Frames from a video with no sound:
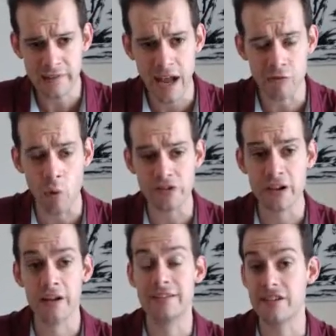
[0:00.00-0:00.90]
Now, of course,
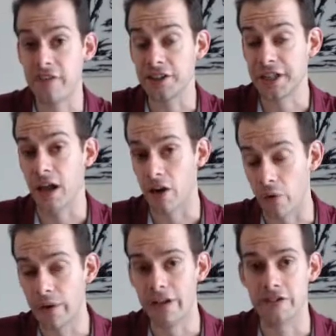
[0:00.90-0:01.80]
dysfunction
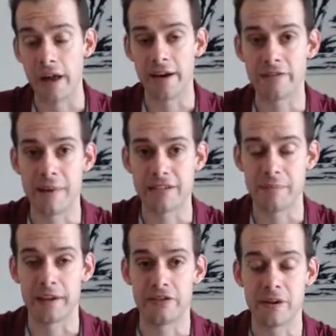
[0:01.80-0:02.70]
alone is not enough to make
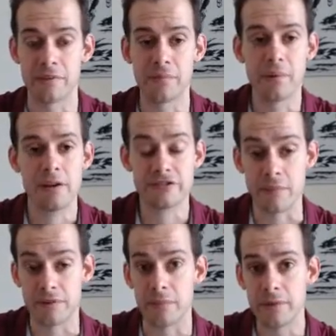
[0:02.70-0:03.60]
something a symptom.
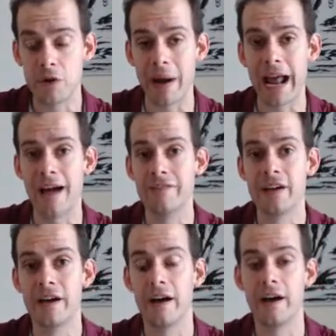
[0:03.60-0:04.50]
Symptom. You might have,
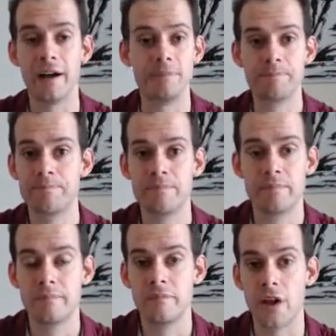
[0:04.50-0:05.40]
uh,
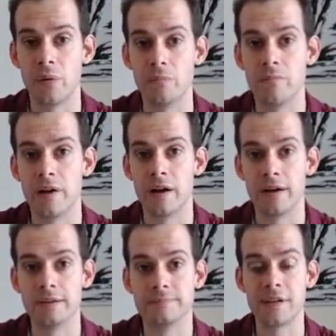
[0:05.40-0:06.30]
you know,
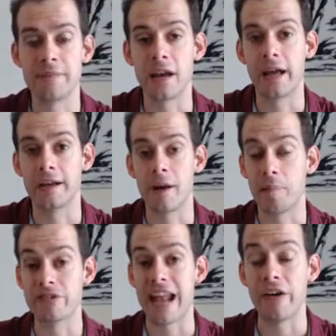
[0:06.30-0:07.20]
uh, something like a
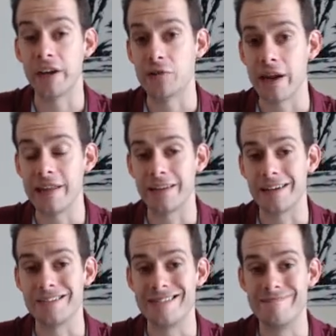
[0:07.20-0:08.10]
personality trait
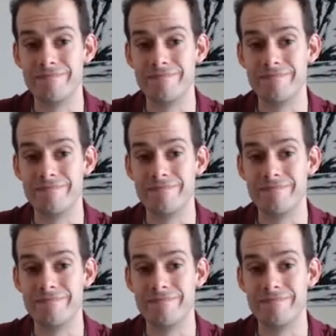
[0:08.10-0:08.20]
that is